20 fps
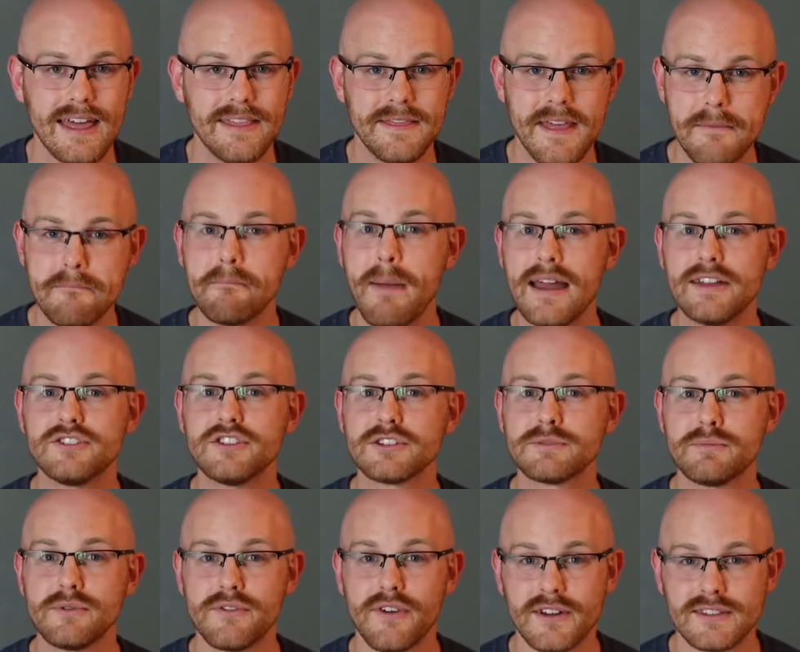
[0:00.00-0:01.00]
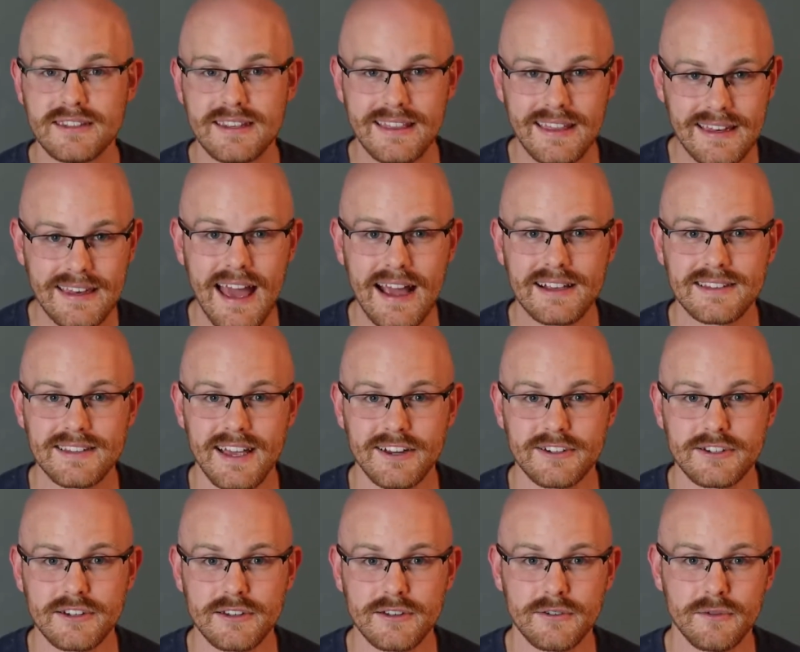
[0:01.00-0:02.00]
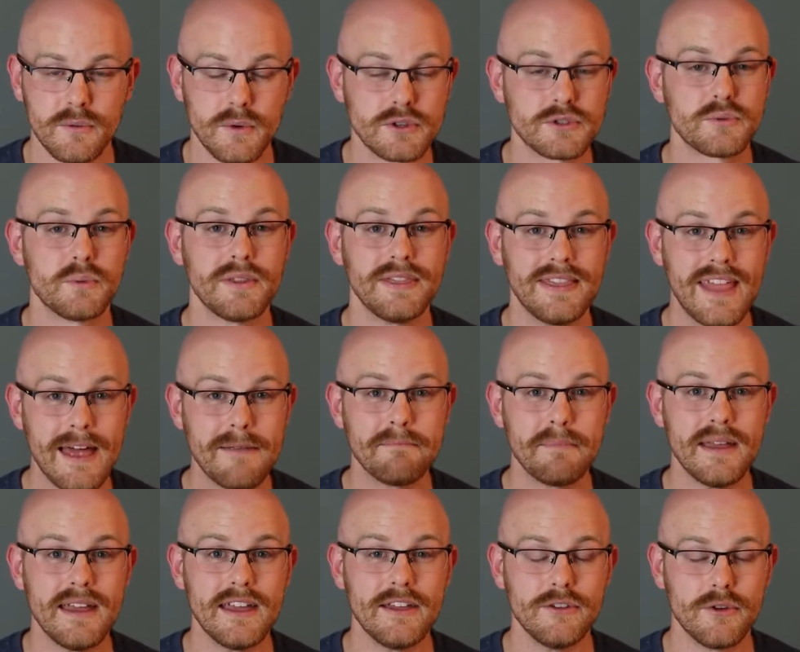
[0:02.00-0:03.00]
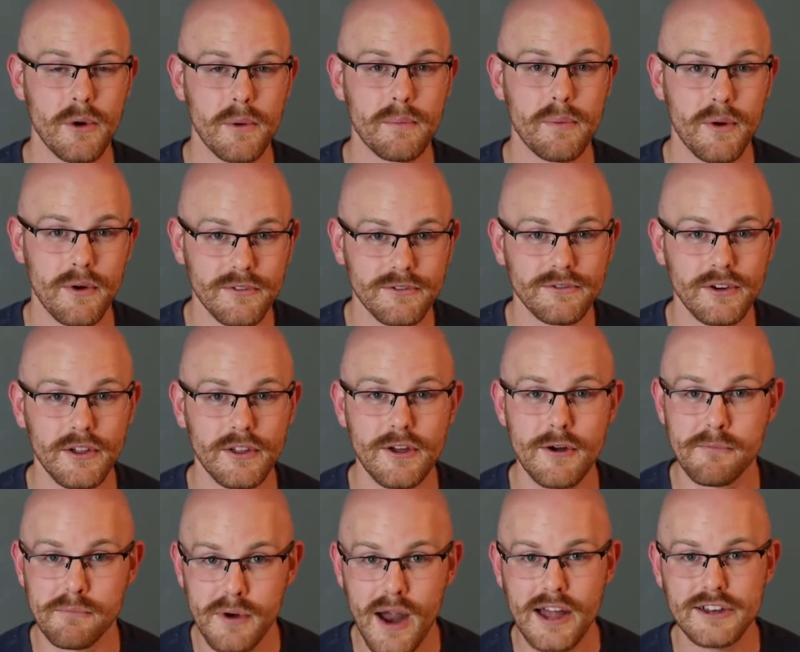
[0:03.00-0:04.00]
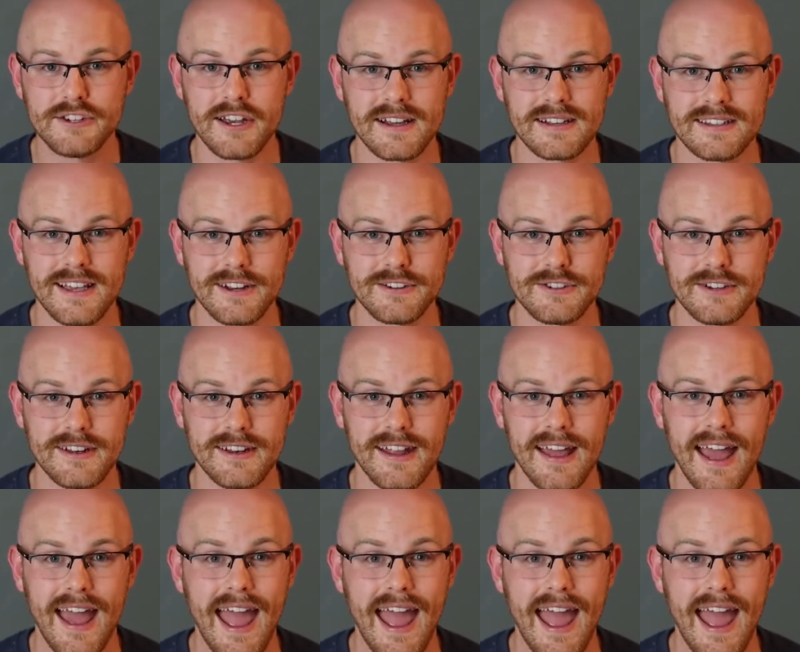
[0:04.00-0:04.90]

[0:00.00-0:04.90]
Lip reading: they might just move on to the next section, which would then be your portfolio project section.